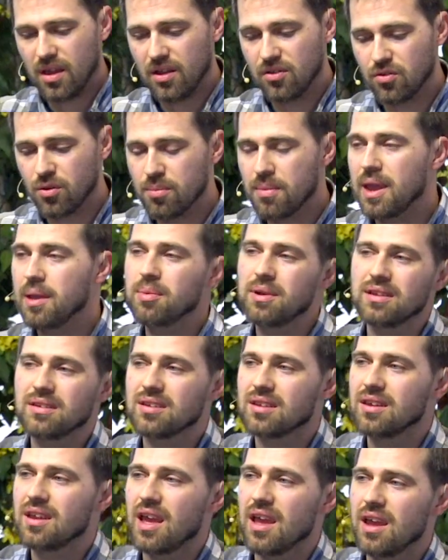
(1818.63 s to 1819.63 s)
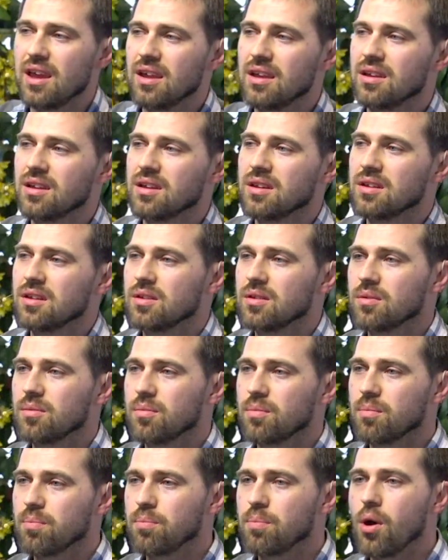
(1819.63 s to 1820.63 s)
And so maybe today,
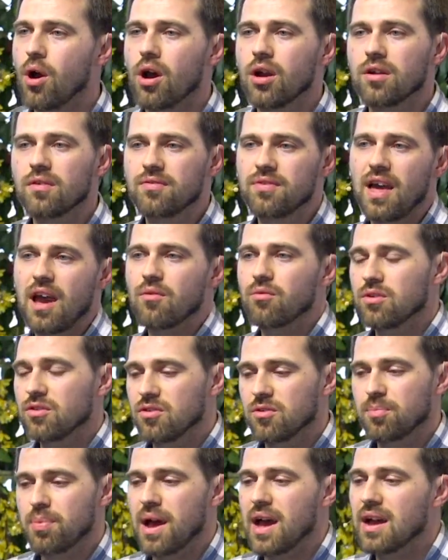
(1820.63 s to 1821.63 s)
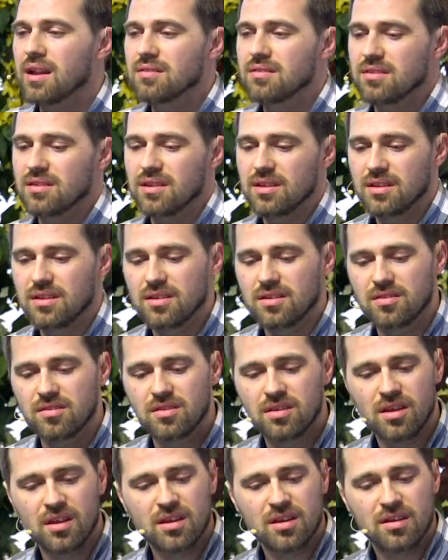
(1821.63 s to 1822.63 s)
part of that response
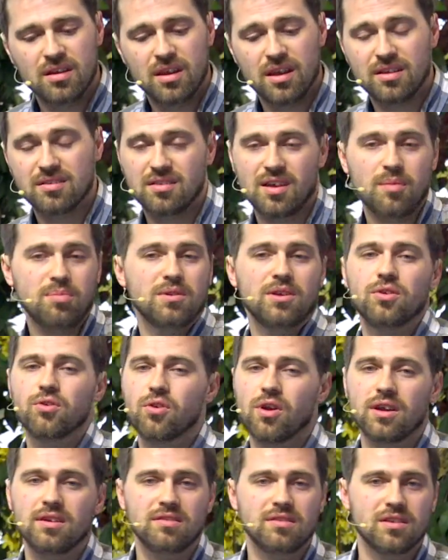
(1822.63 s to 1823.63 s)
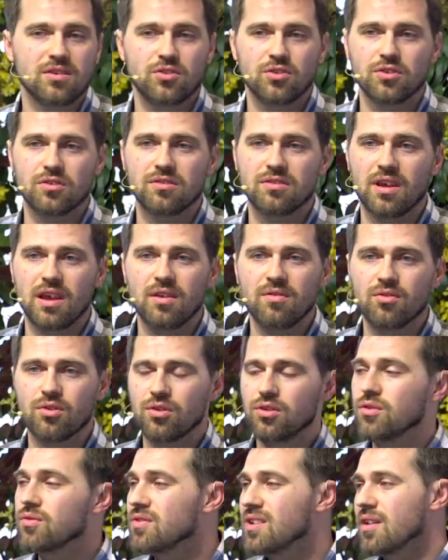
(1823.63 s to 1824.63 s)
is accepting Christ as your
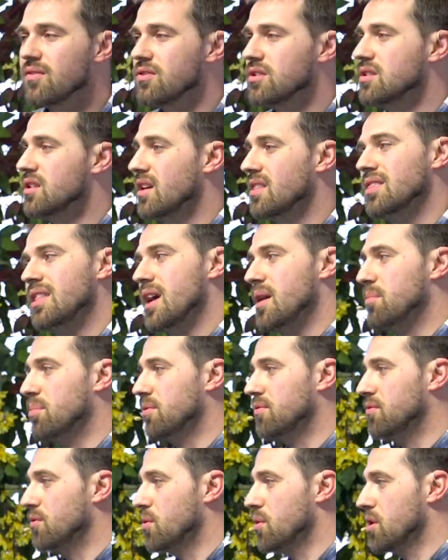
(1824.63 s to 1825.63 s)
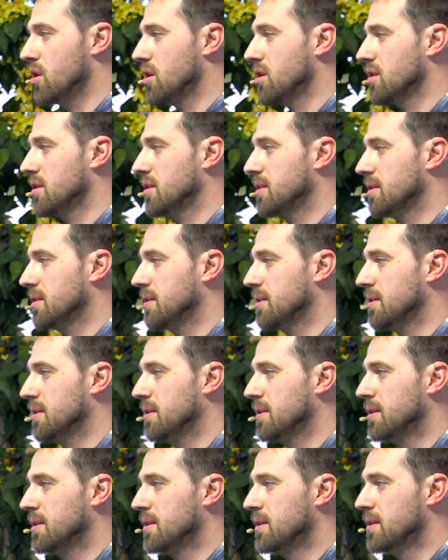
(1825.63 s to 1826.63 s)
Savior, and you've never done that before.
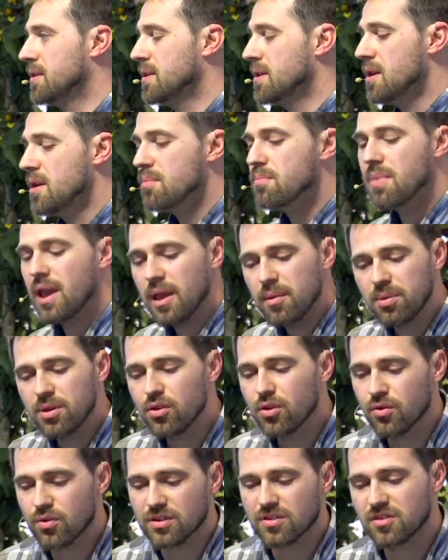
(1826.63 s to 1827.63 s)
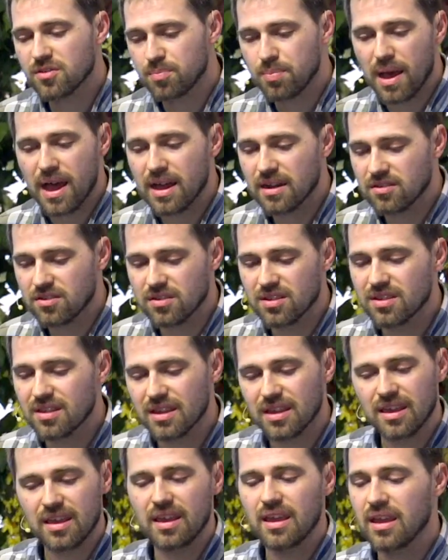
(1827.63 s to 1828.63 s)
Maybe your response to
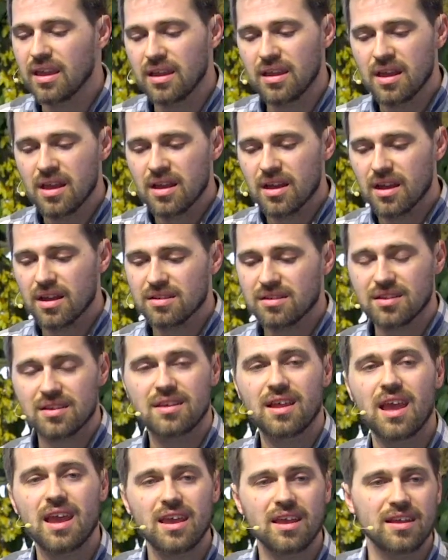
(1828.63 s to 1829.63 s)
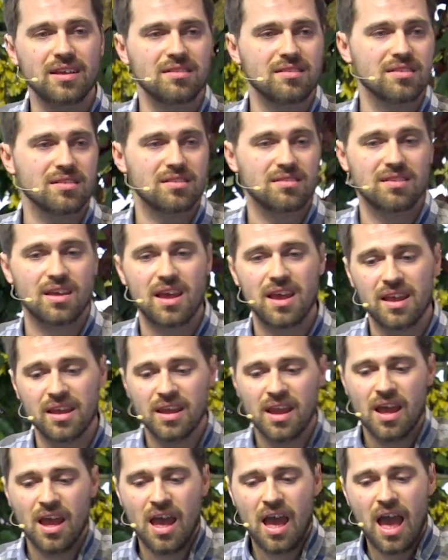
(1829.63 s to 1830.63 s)
the King today is to
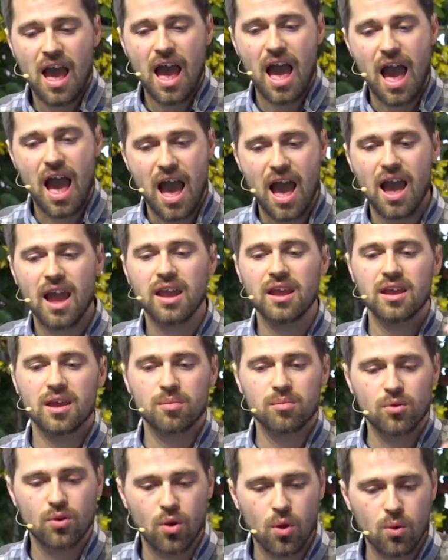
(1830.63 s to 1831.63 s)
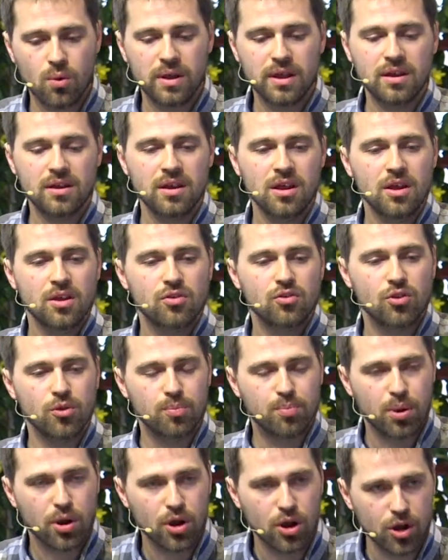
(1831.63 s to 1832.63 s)
say, I am going
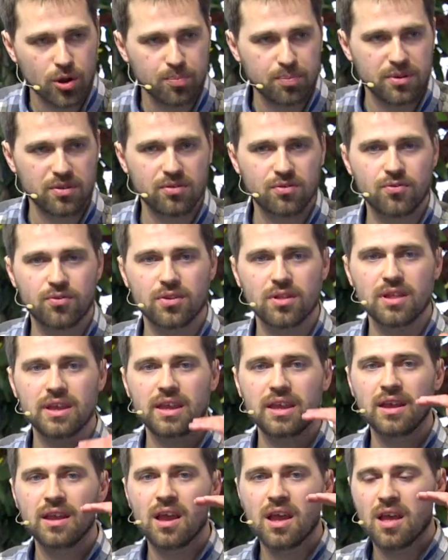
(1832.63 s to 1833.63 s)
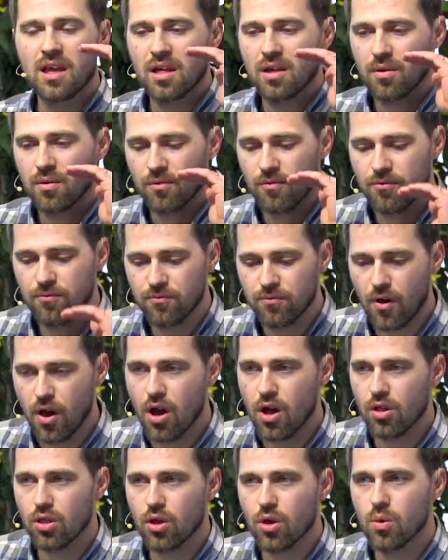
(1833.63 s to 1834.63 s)
to purposefully
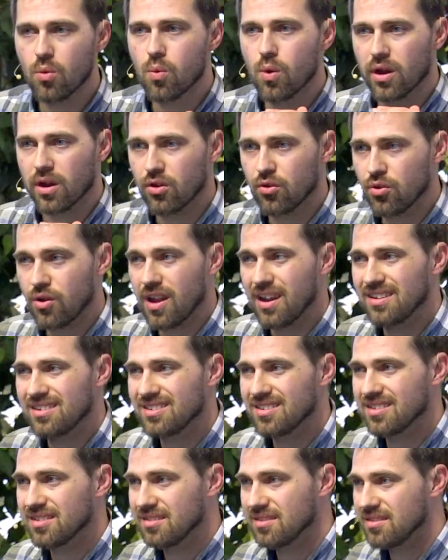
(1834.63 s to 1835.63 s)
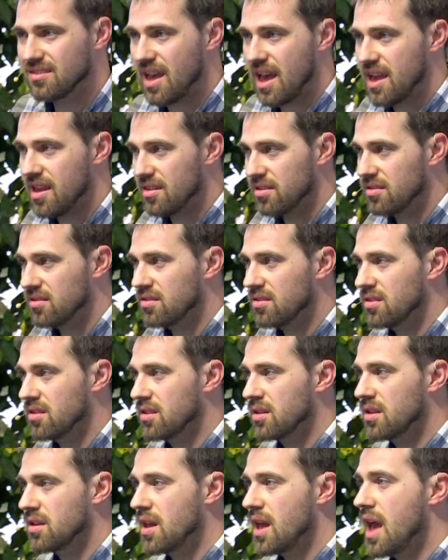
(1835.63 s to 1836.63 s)
follow what Christ
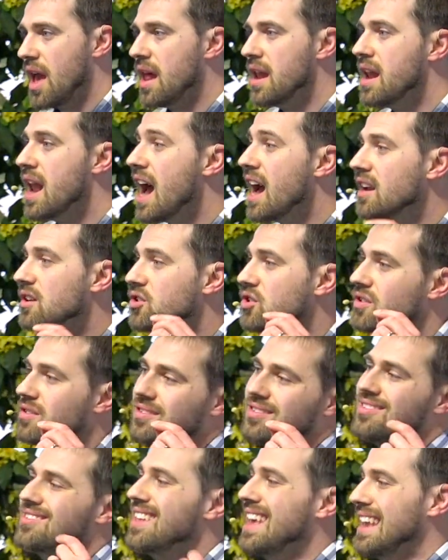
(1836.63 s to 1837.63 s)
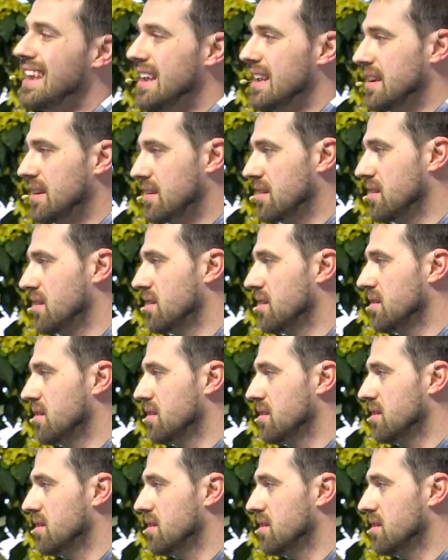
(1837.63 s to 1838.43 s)
says and not just say it.